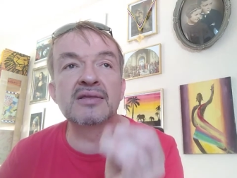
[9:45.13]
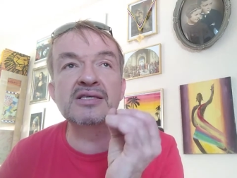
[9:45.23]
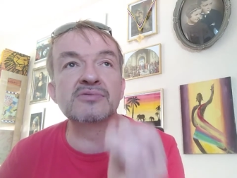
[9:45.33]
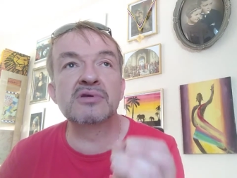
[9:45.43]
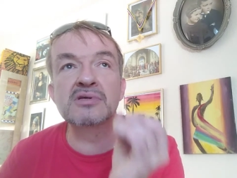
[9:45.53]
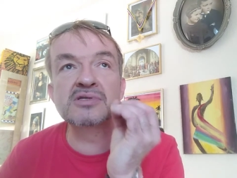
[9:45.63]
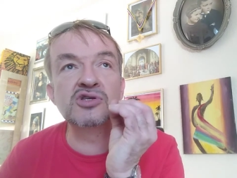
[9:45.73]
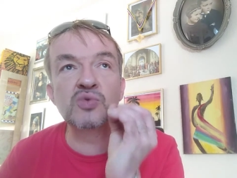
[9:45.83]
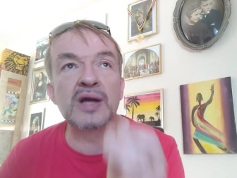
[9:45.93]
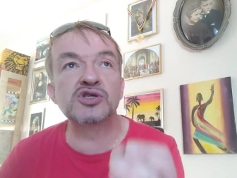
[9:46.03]
this
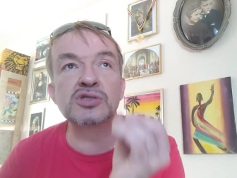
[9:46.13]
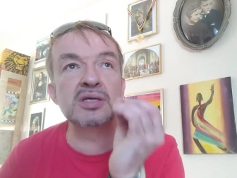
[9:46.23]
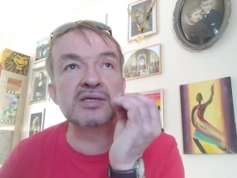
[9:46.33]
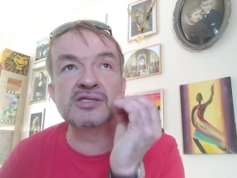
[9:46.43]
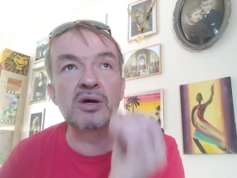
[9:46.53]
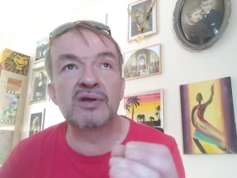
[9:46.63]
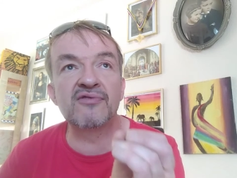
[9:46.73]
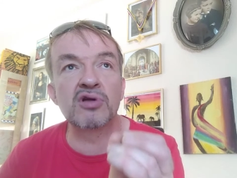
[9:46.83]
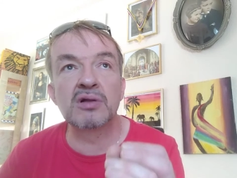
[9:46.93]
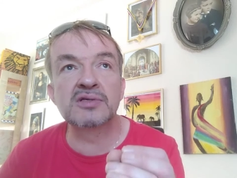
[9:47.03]
situation is so
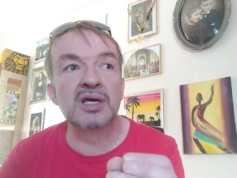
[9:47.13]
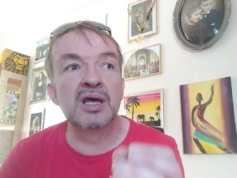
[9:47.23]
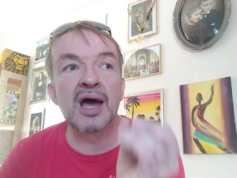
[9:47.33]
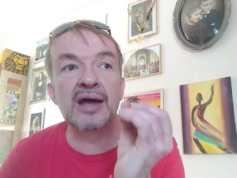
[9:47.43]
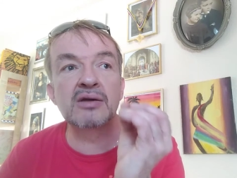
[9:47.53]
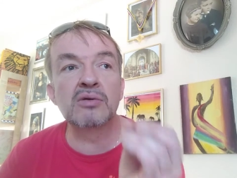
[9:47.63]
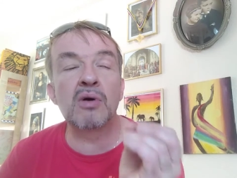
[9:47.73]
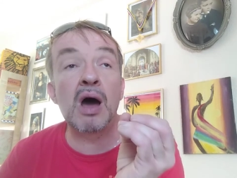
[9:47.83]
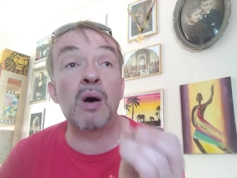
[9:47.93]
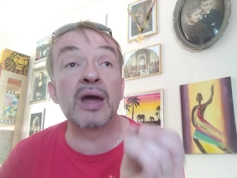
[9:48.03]
difficult. I don't know
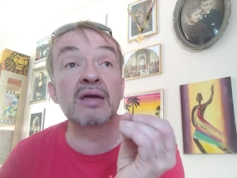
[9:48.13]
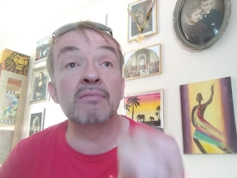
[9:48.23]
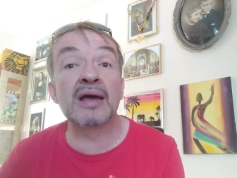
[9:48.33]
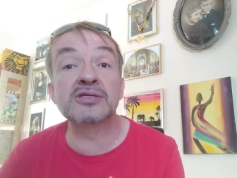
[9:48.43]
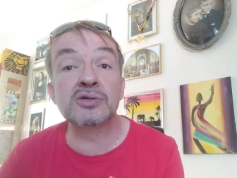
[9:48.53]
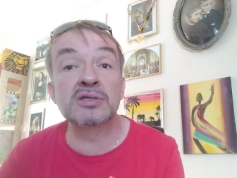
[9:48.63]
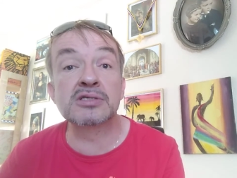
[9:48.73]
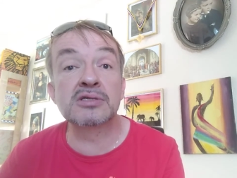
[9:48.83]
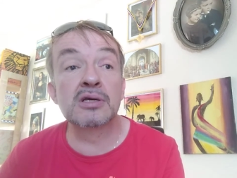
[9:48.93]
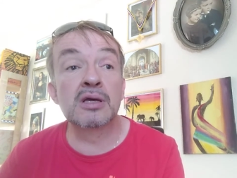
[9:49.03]
how I can master
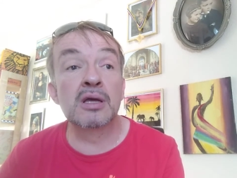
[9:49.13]
this.